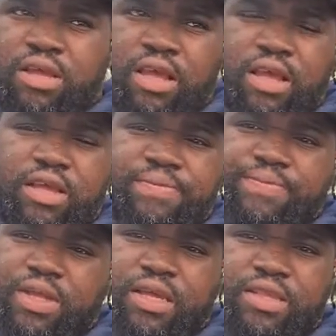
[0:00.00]
and
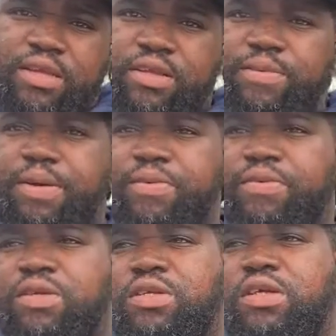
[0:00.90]
I think they might be
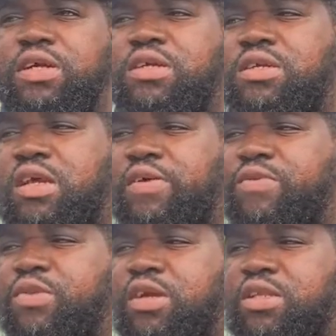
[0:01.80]
reaching theirs. Like, if
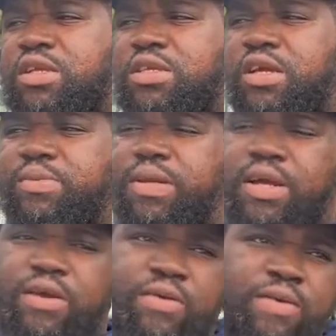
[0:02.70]
you look at their team
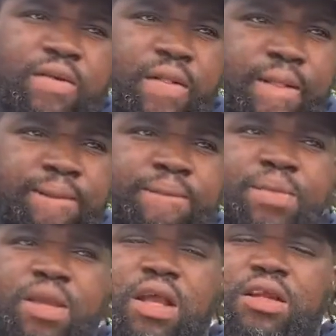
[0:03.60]
now,
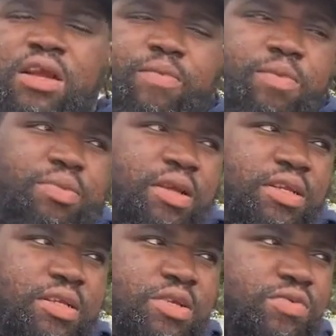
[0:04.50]
they got a couple of
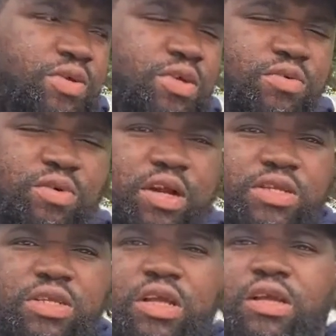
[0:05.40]
players that you read on the
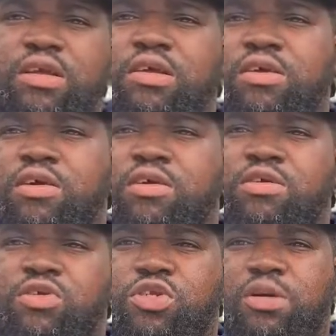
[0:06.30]
roster that
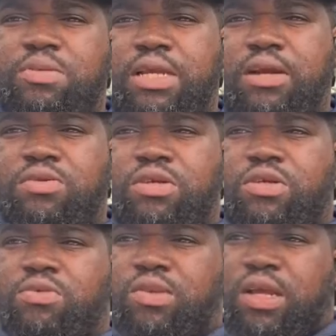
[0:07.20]
jumps out to
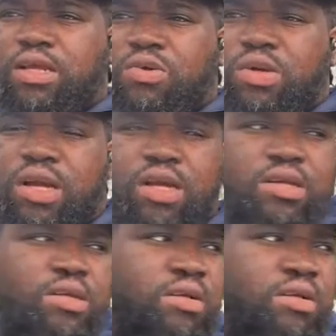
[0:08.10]
you. Like, you got